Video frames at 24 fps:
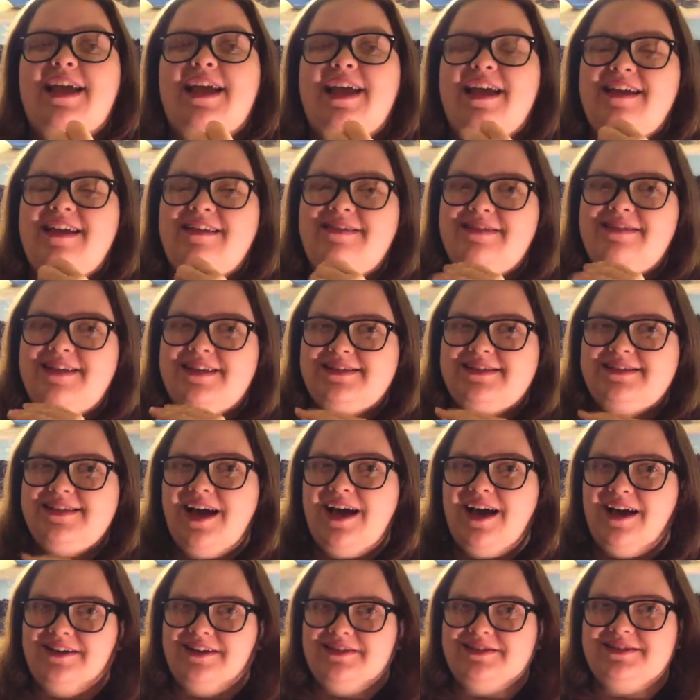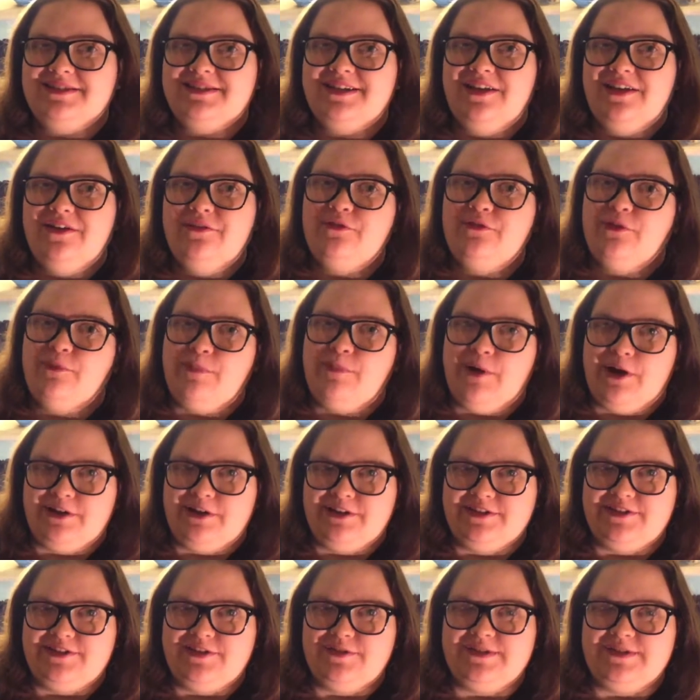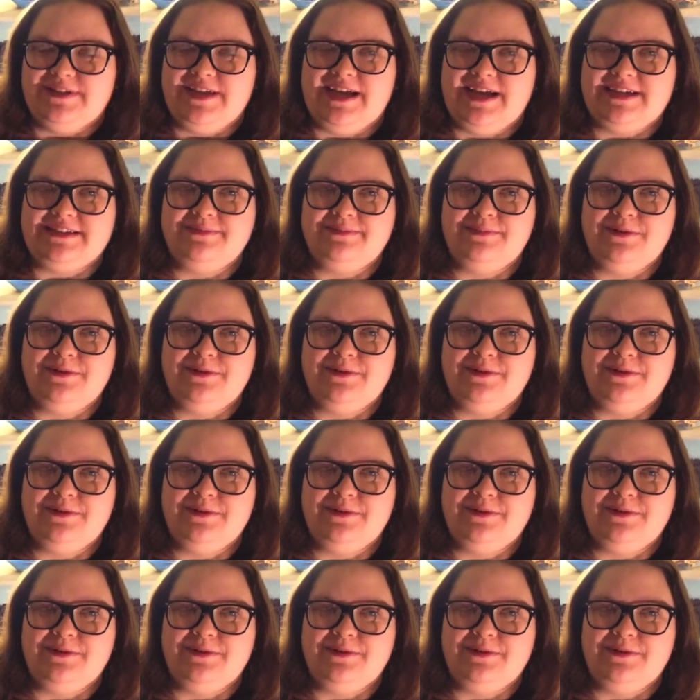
in this hunt for Markus Zusak's